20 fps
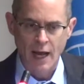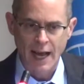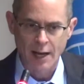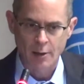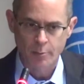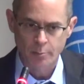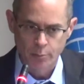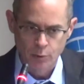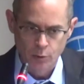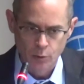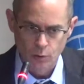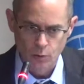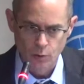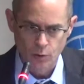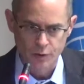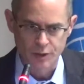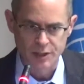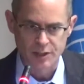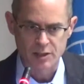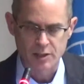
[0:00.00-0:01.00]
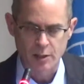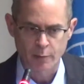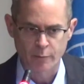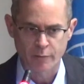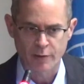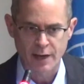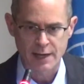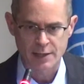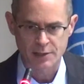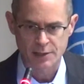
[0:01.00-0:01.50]
and pooled in some
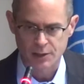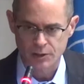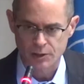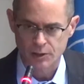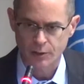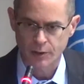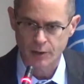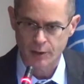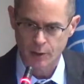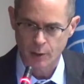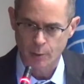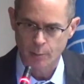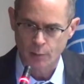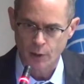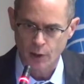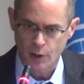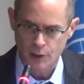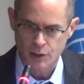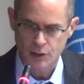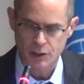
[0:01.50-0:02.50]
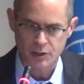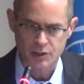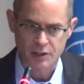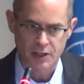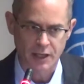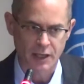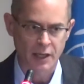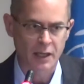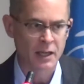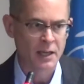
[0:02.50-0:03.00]
fashion so that they're
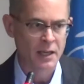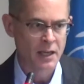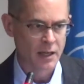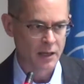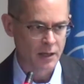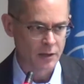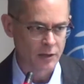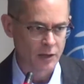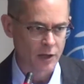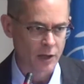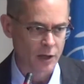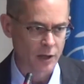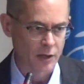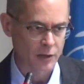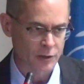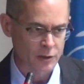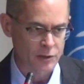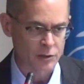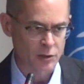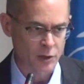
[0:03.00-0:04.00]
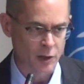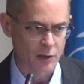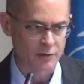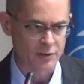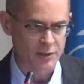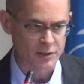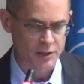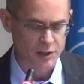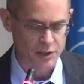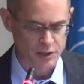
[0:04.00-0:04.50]
purchasing the
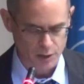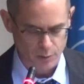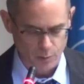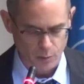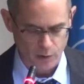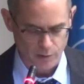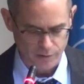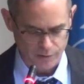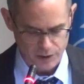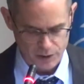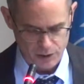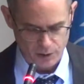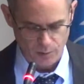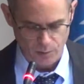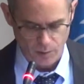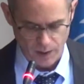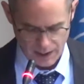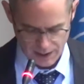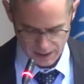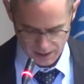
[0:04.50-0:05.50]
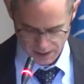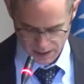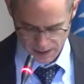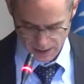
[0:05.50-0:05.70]
services in a more efficient way.